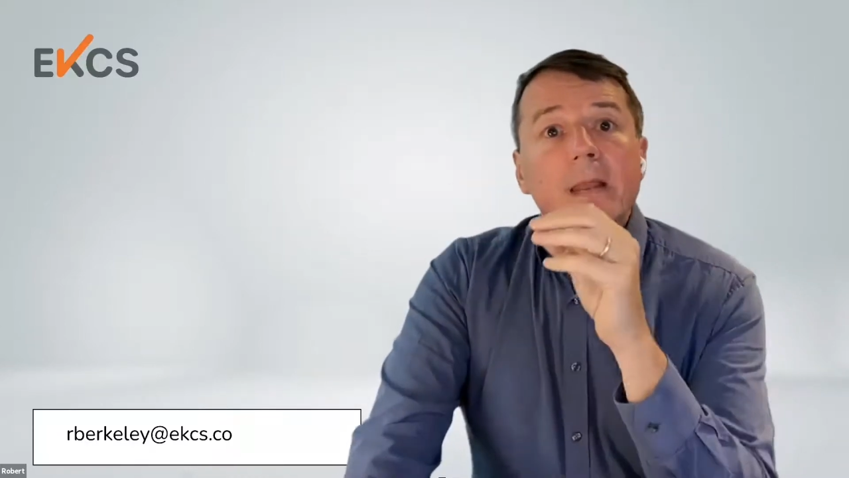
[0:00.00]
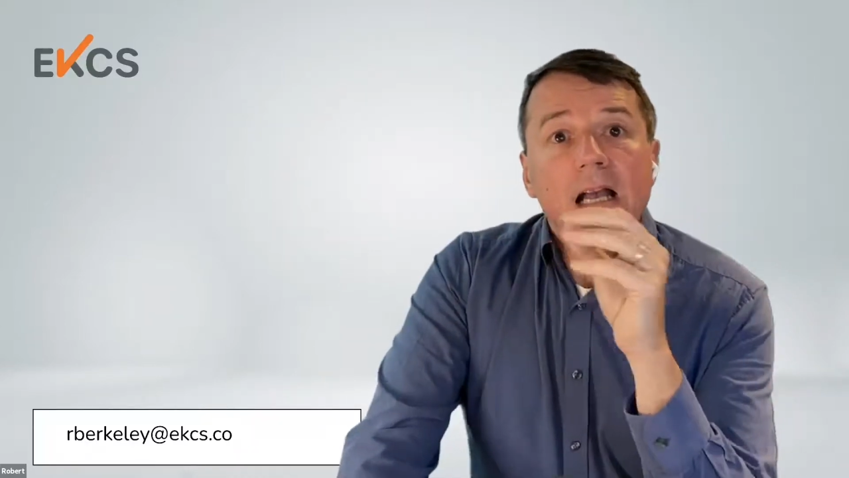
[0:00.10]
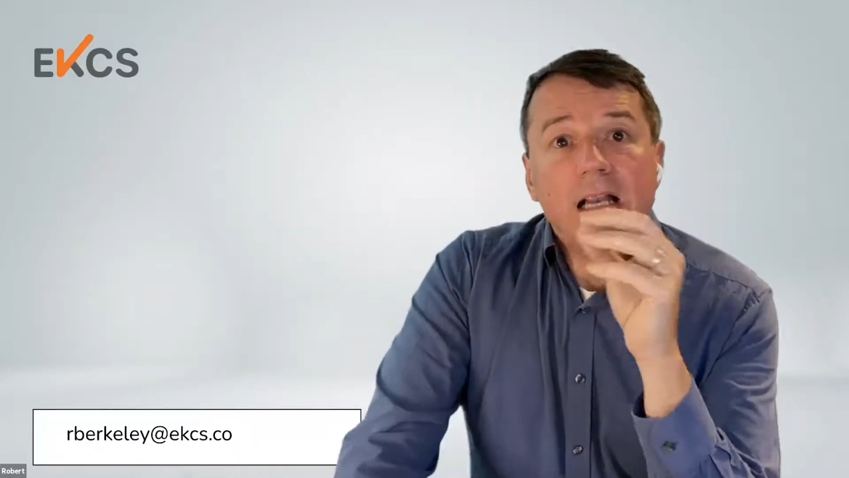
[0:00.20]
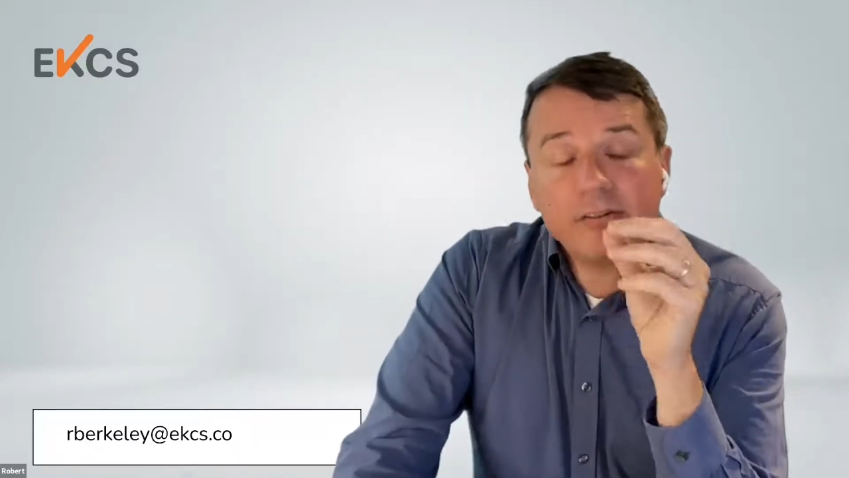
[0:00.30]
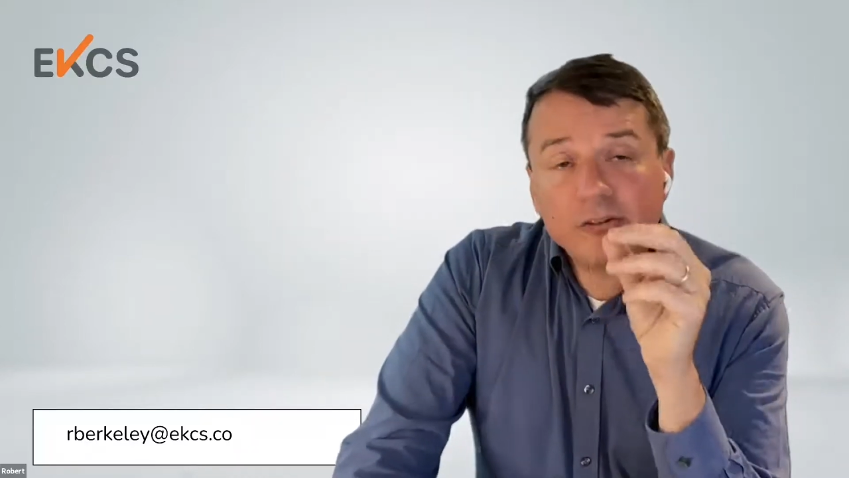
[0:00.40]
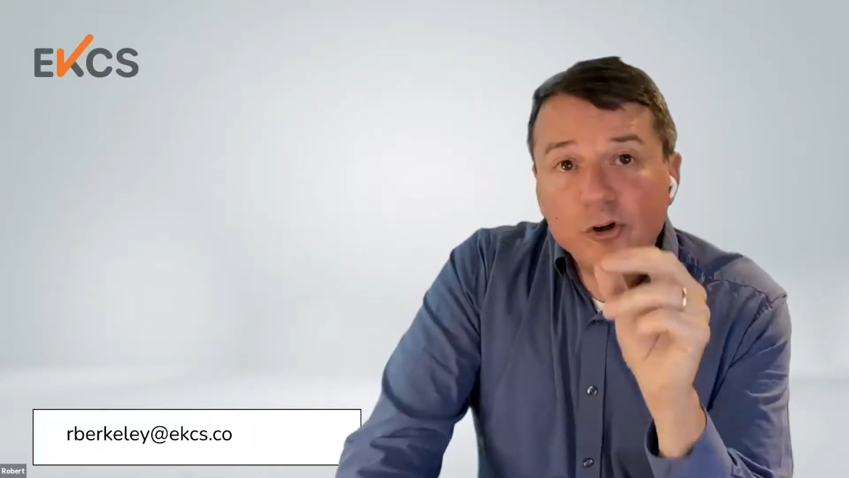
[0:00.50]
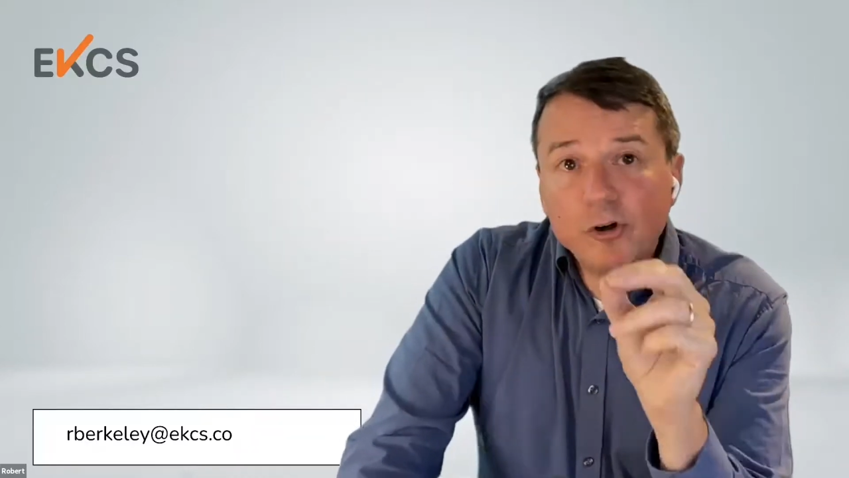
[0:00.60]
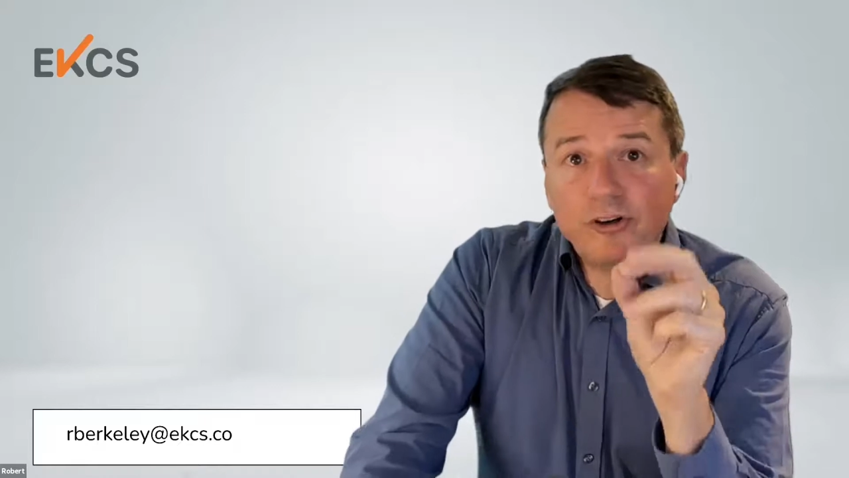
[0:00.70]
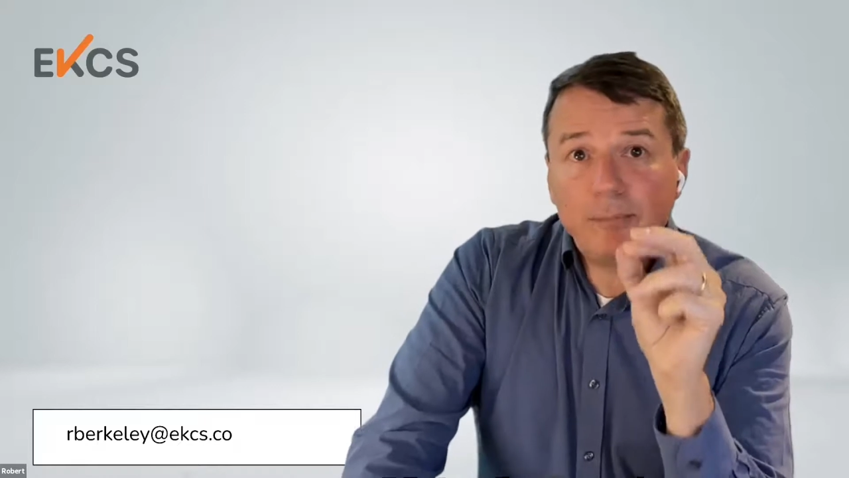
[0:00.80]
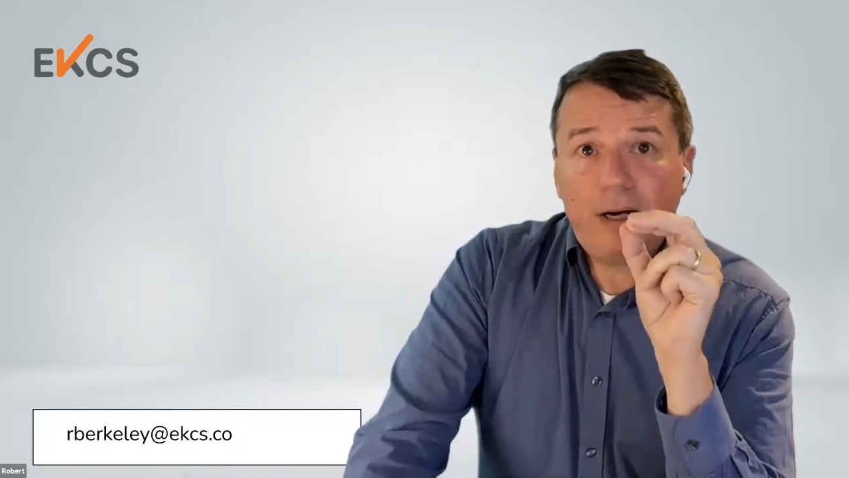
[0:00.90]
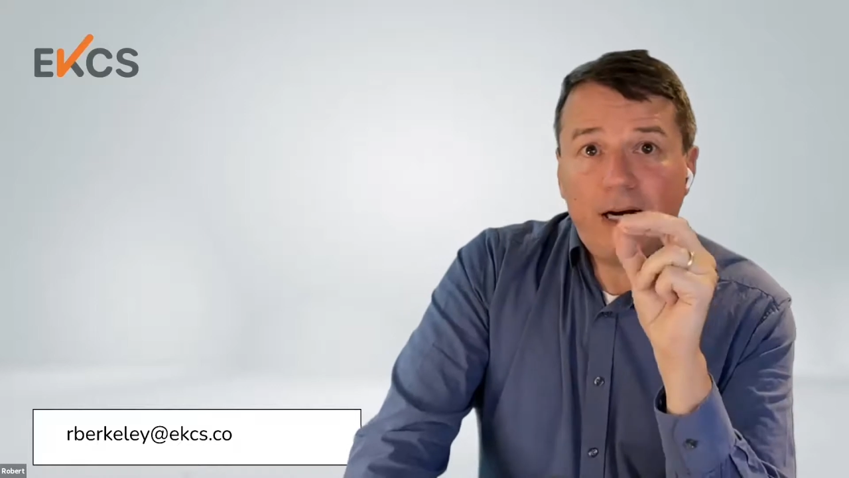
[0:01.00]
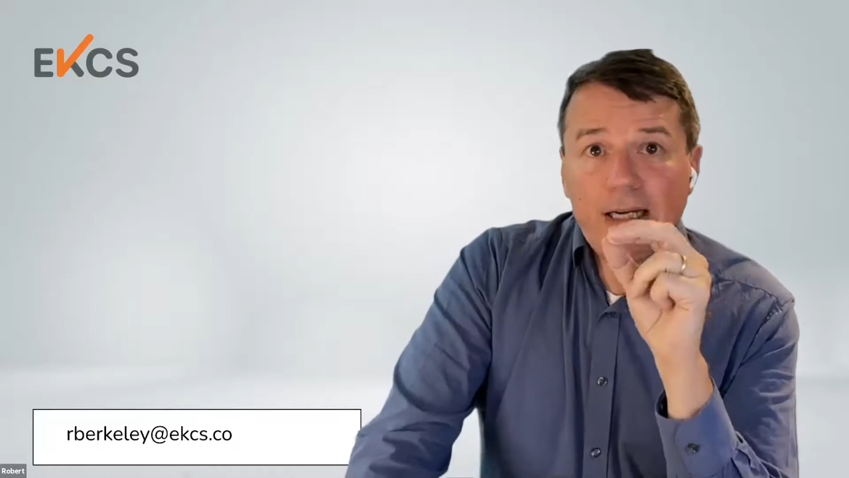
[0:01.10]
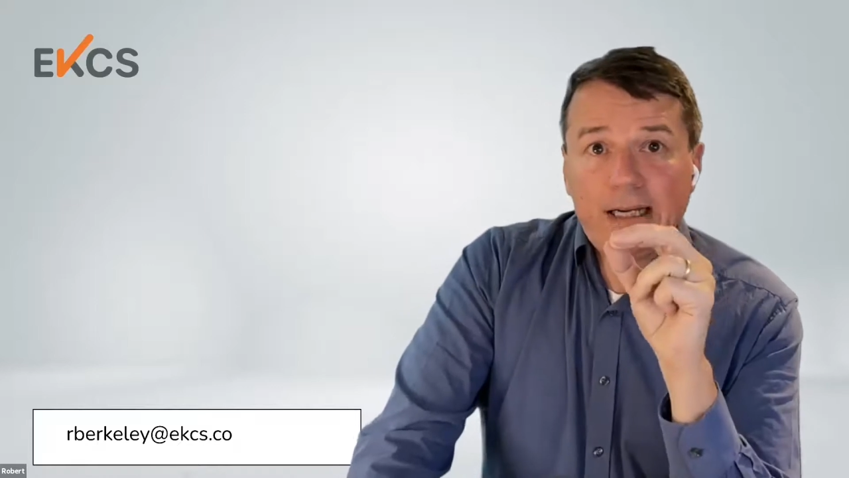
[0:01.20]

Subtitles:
Let's look at a pilot